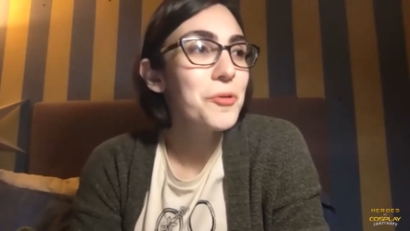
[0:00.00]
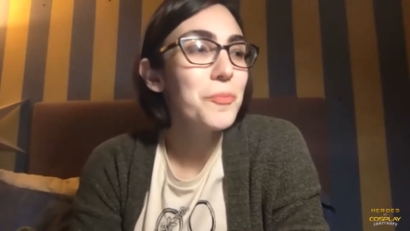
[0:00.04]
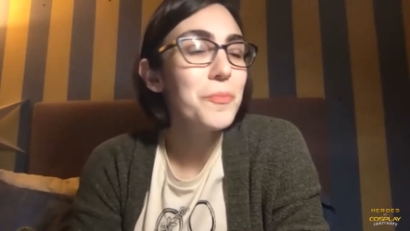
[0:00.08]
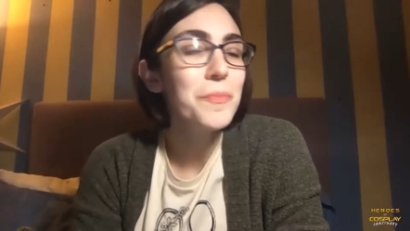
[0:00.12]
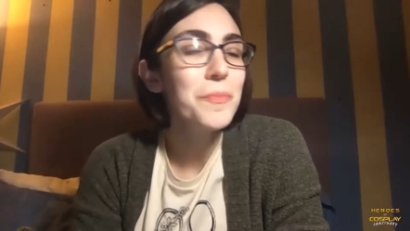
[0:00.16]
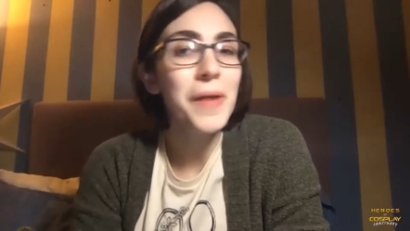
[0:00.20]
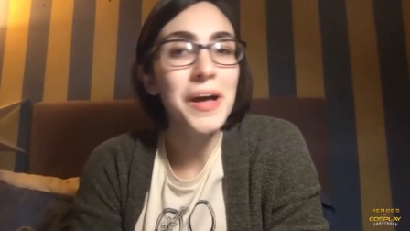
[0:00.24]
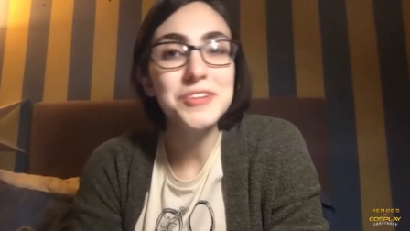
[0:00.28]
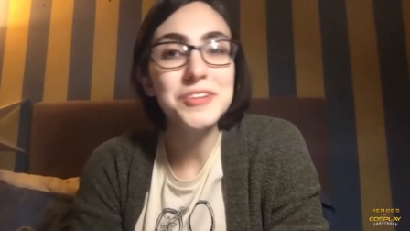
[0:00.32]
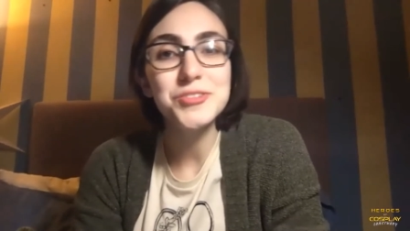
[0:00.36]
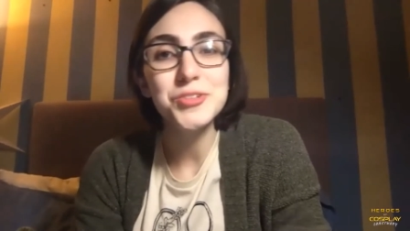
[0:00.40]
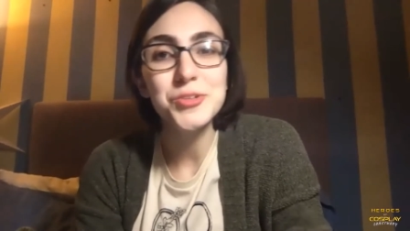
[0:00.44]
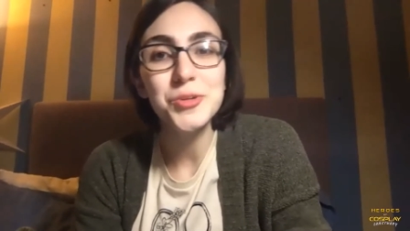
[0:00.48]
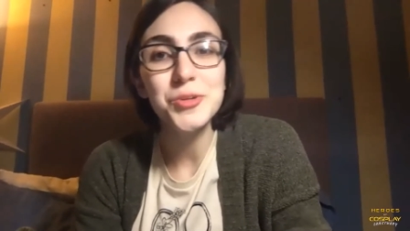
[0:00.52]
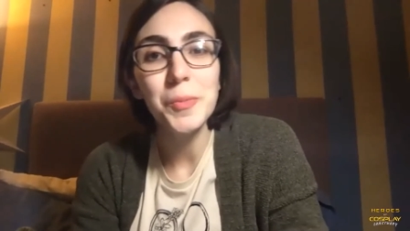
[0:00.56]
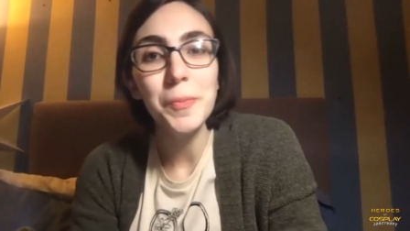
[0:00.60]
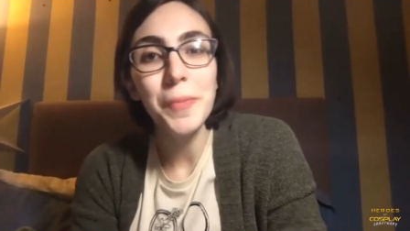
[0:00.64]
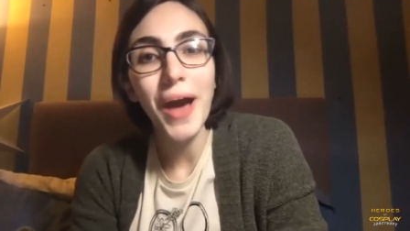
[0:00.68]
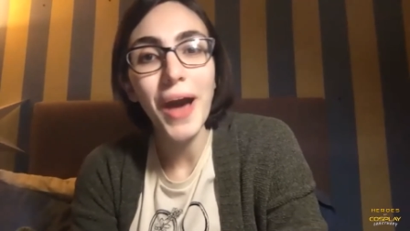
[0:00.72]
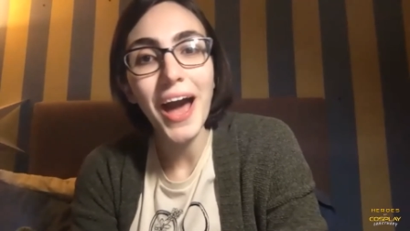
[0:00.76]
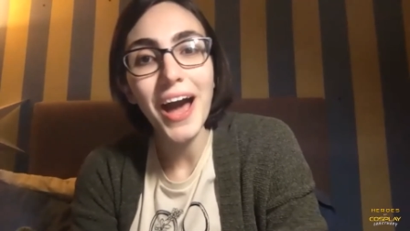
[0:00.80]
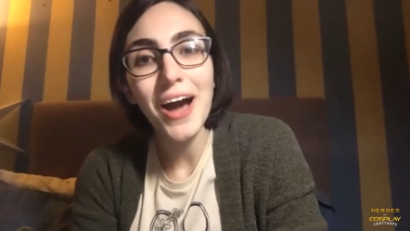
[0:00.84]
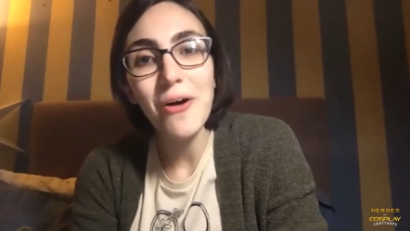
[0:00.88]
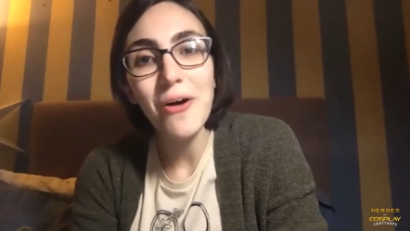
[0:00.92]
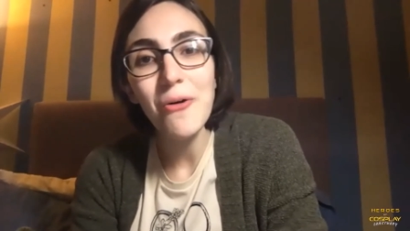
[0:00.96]
magical
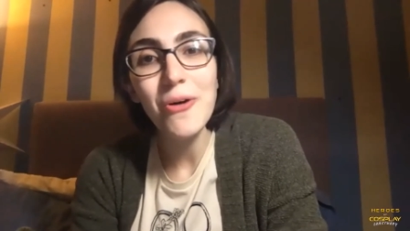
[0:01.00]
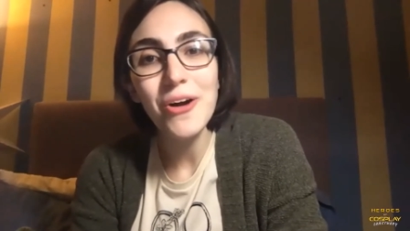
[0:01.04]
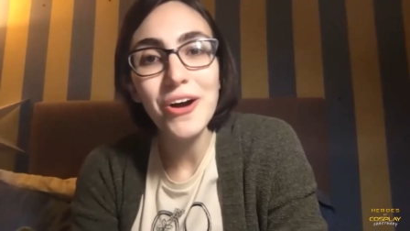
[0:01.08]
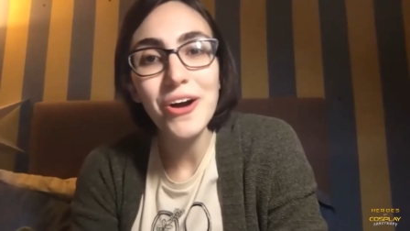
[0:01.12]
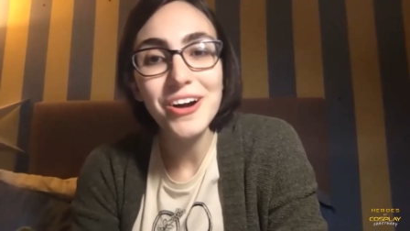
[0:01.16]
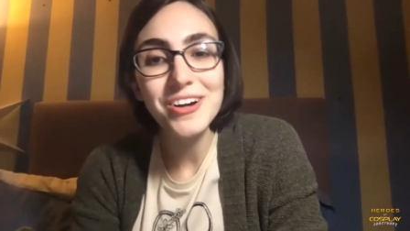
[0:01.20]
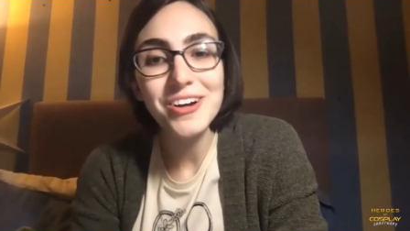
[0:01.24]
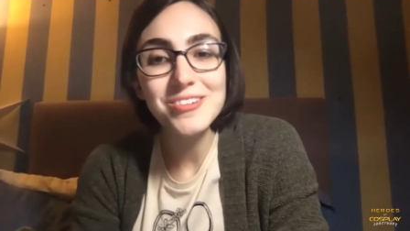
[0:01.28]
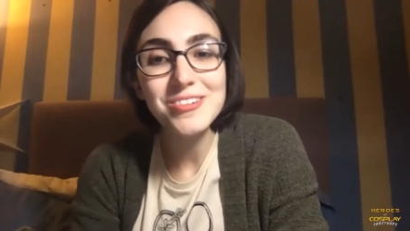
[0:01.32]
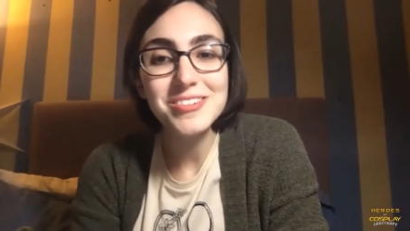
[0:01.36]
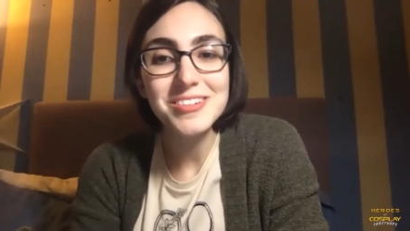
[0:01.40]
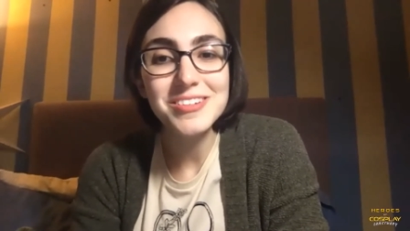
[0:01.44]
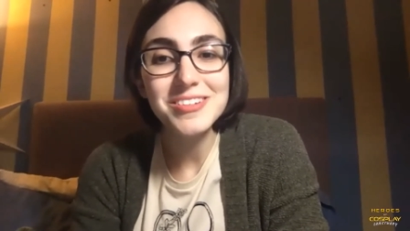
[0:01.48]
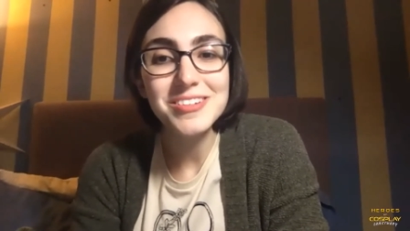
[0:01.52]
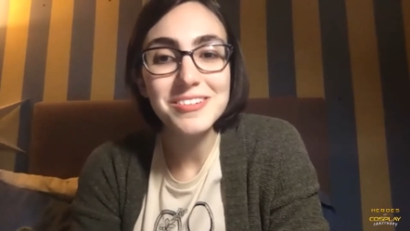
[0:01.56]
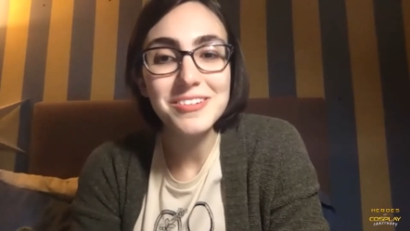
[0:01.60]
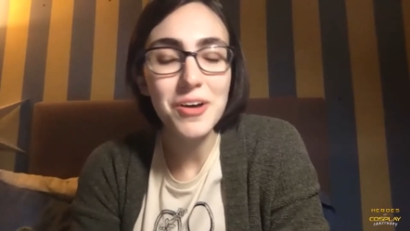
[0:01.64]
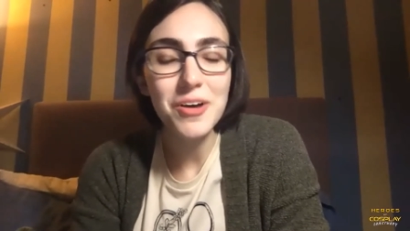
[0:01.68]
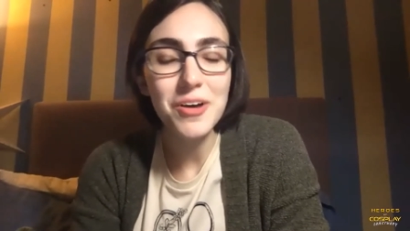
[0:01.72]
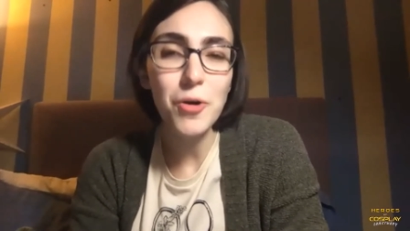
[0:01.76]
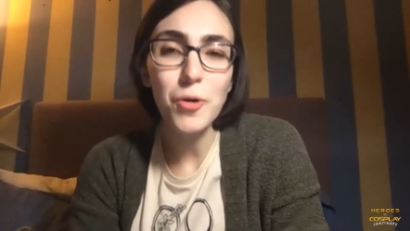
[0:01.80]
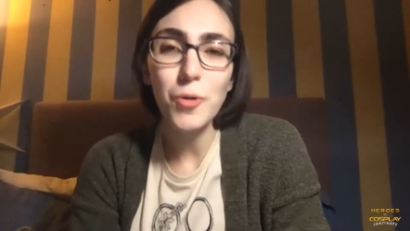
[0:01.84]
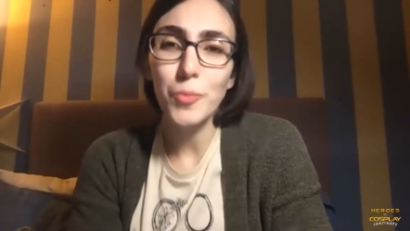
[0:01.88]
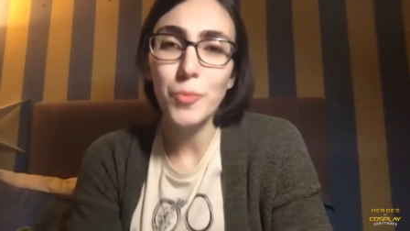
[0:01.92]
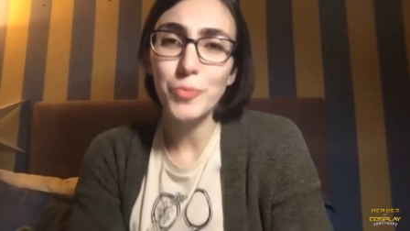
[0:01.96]
powers, and
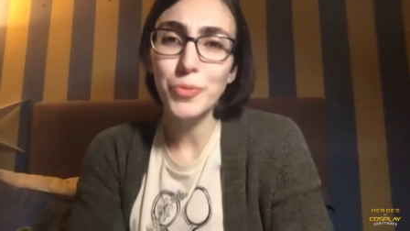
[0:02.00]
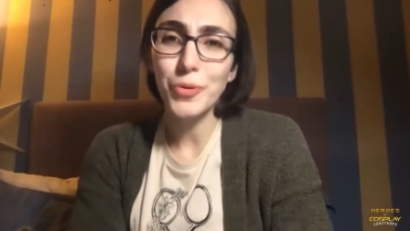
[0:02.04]
oh,